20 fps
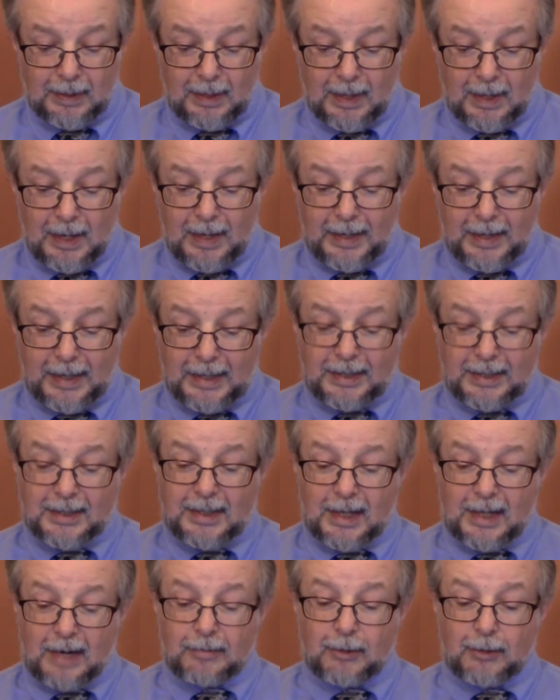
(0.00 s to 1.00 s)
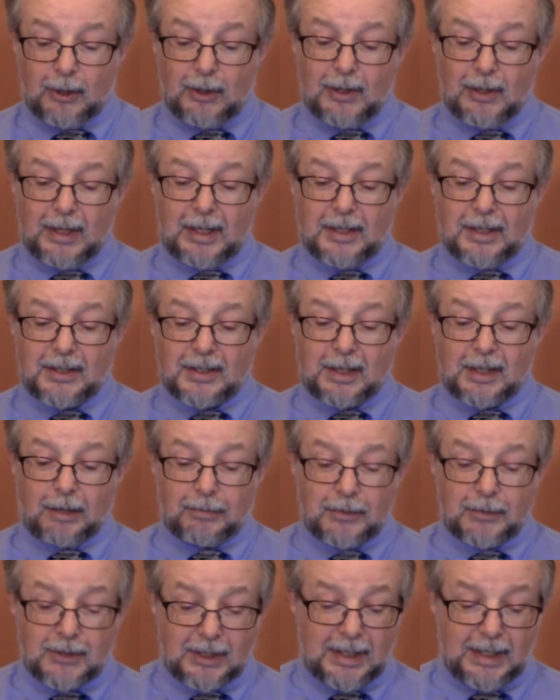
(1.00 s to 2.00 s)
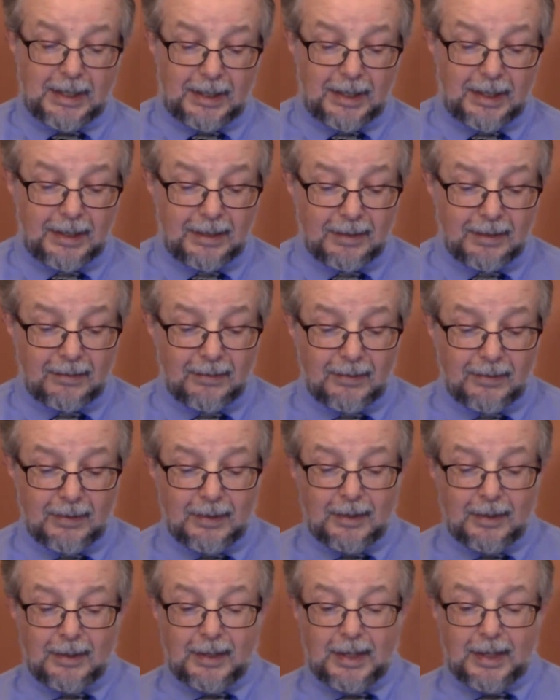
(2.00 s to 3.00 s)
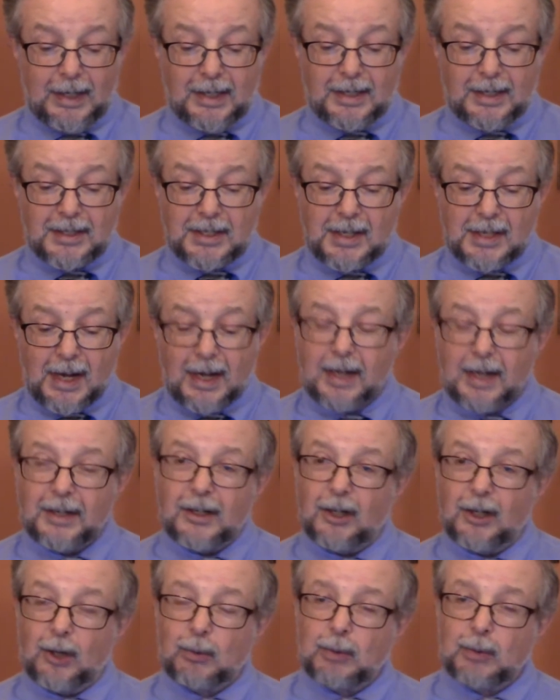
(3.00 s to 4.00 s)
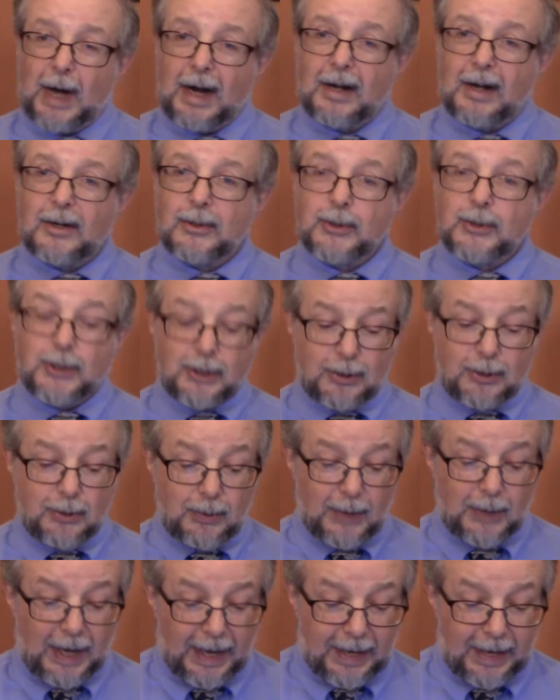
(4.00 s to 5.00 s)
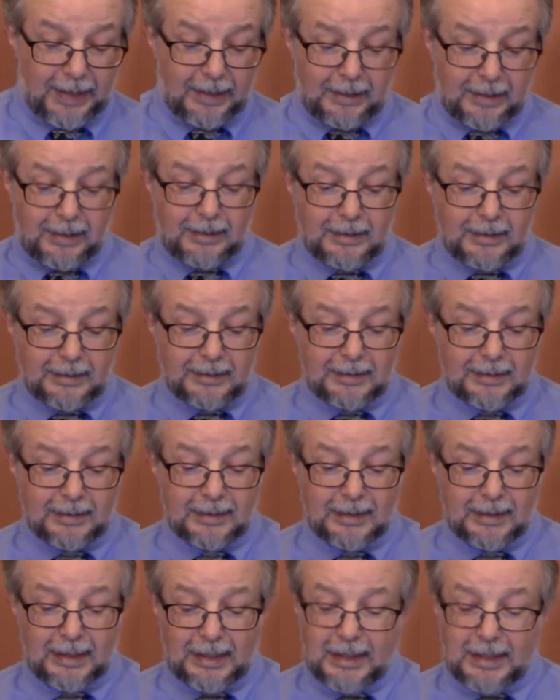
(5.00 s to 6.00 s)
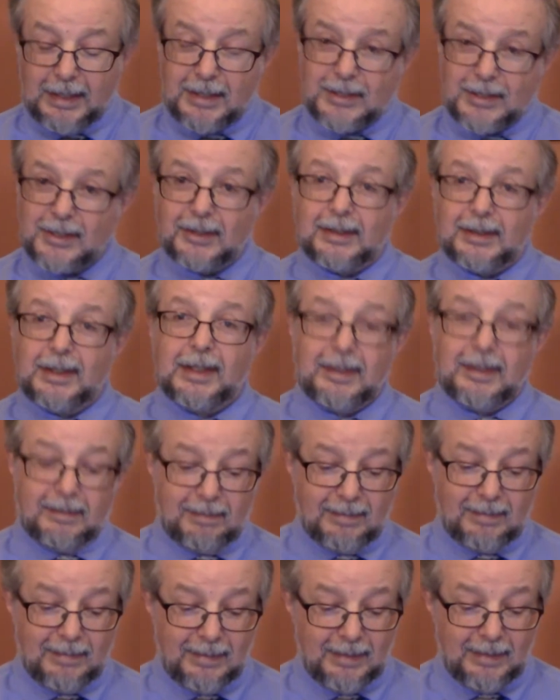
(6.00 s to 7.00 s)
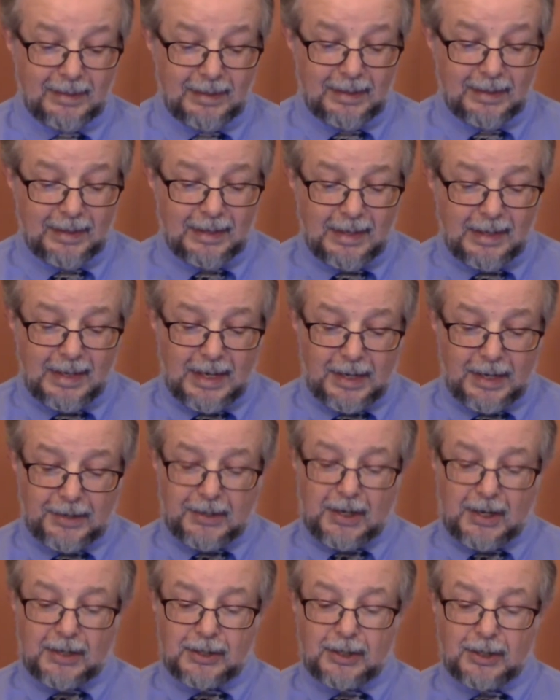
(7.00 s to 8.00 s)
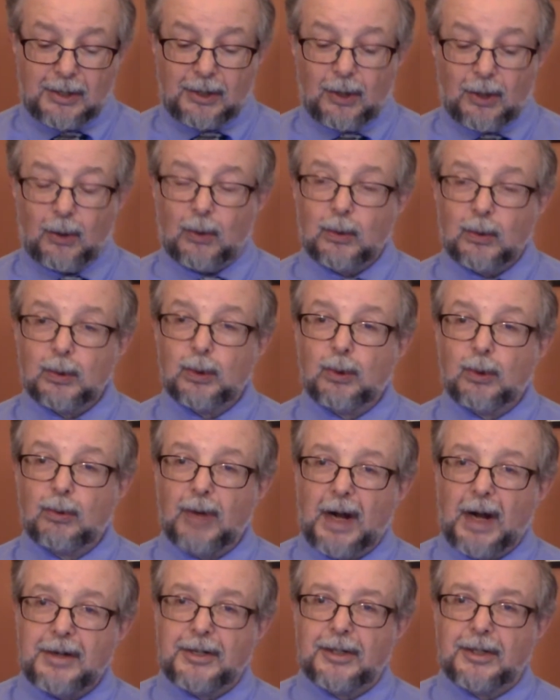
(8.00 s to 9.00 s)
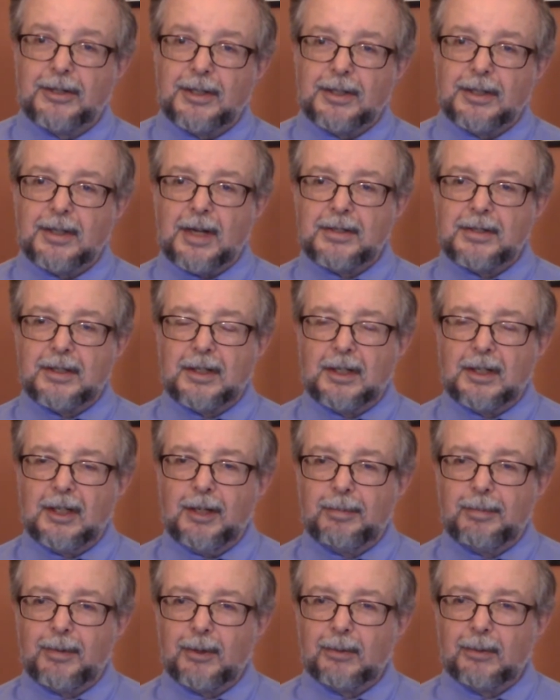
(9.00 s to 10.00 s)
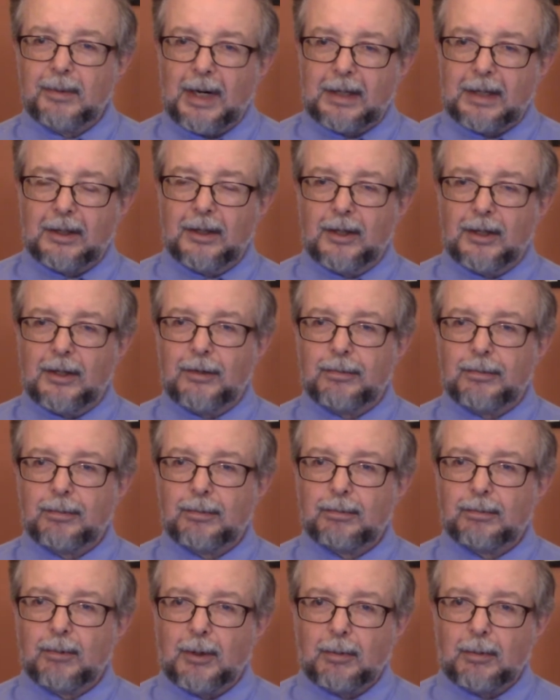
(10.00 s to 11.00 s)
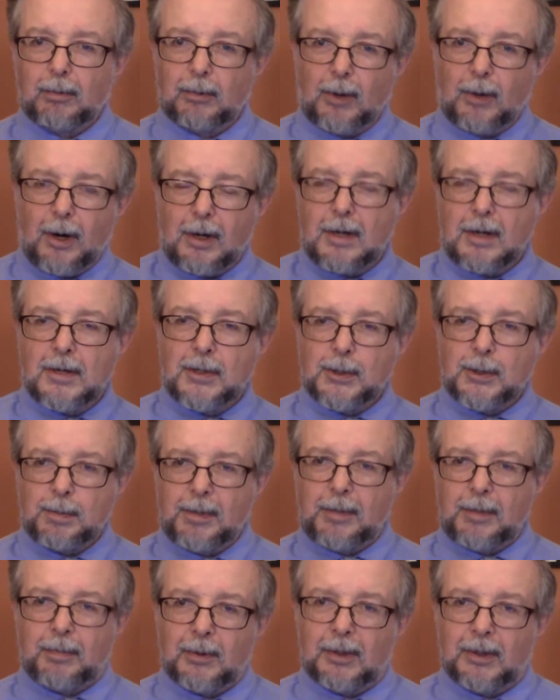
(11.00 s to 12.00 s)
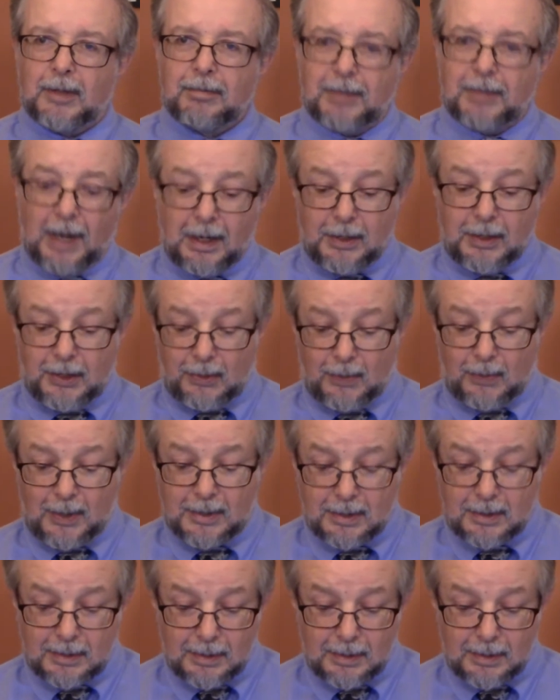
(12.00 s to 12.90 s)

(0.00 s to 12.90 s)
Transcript: It never is self-seeking, it's not aroused to anger easily, it doesn't hold grudges, it doesn't keep a record of what wrongs people have done to us.